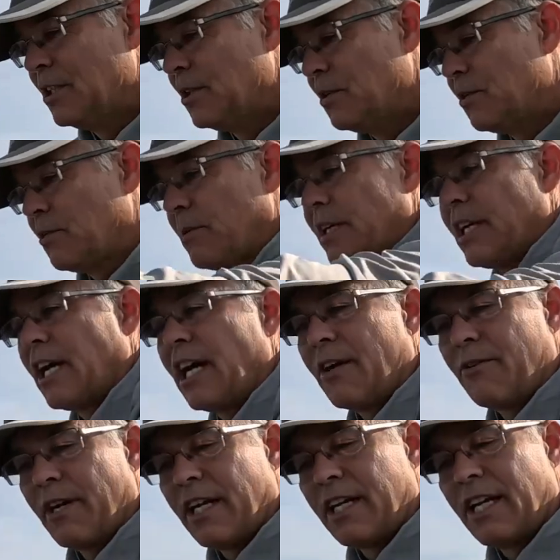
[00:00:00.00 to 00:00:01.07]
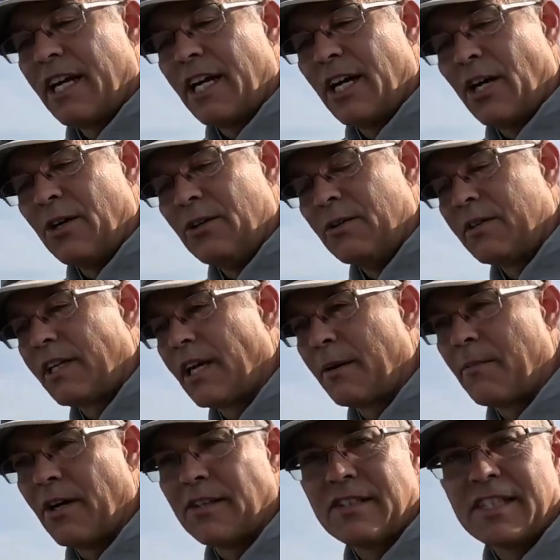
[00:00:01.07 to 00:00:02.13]
What do we got right now? Got
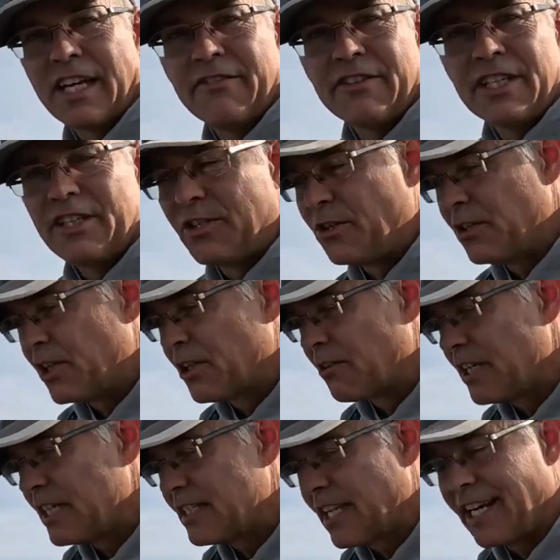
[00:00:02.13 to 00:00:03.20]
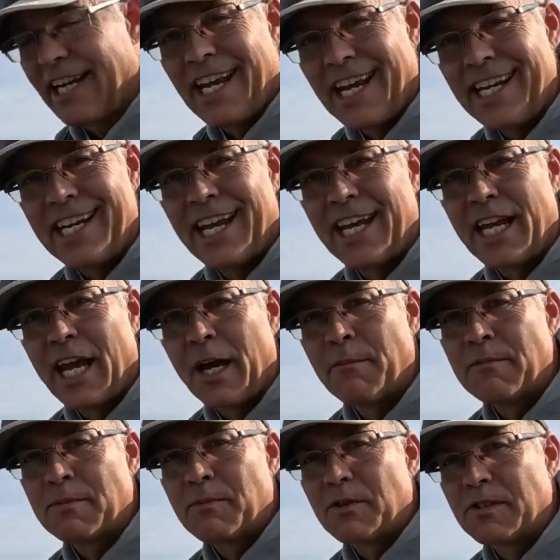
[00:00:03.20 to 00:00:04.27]
about 72 degrees at 8
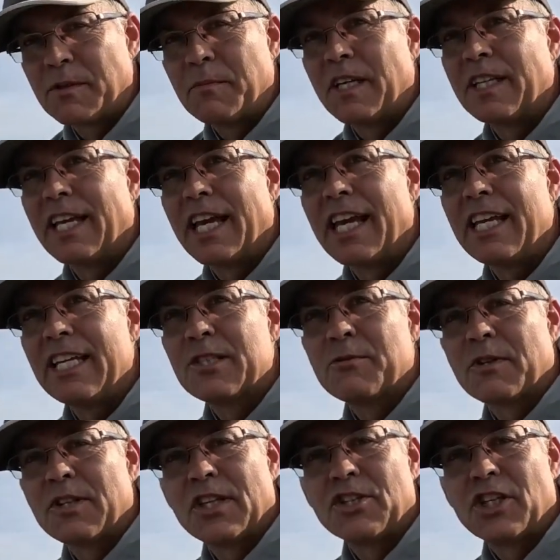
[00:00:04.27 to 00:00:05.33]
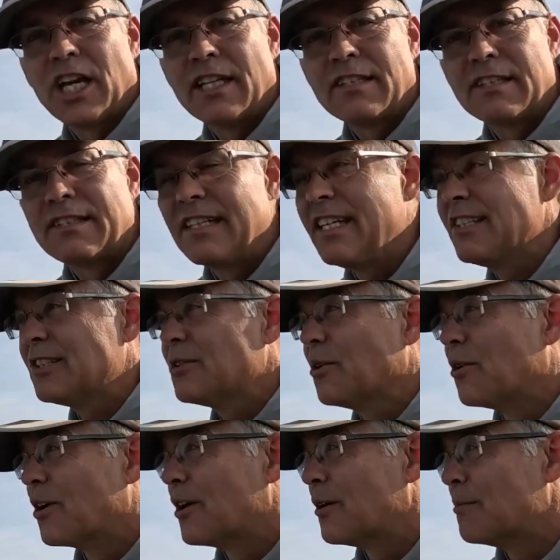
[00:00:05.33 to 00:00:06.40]
a.m. Supposed to be in the 80s with the chance of
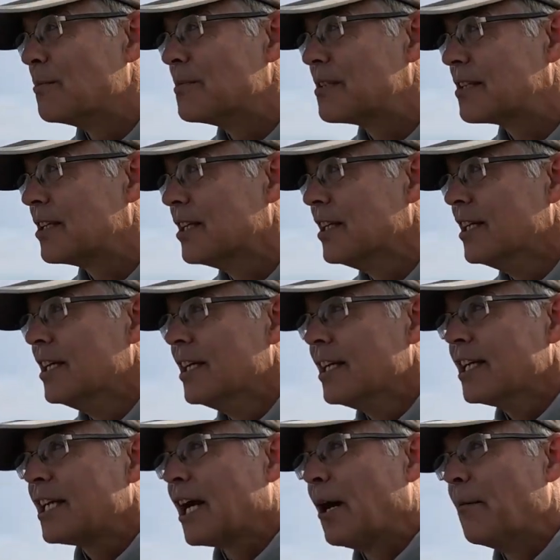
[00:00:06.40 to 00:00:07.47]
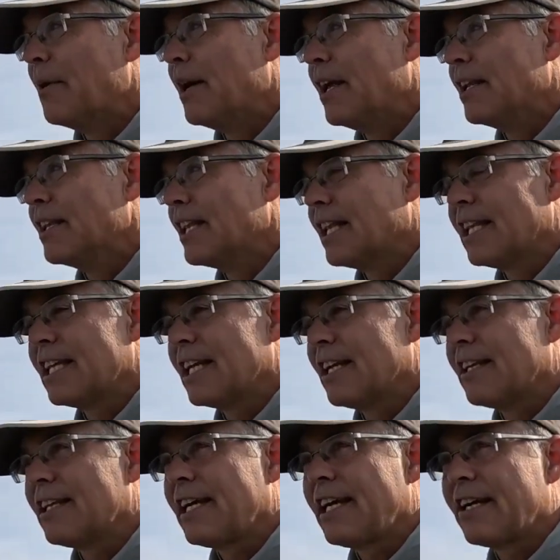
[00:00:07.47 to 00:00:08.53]
T-storms coming a
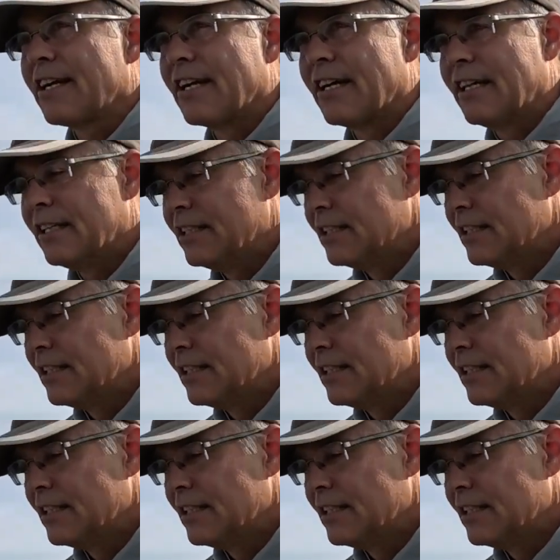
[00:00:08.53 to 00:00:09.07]
little later.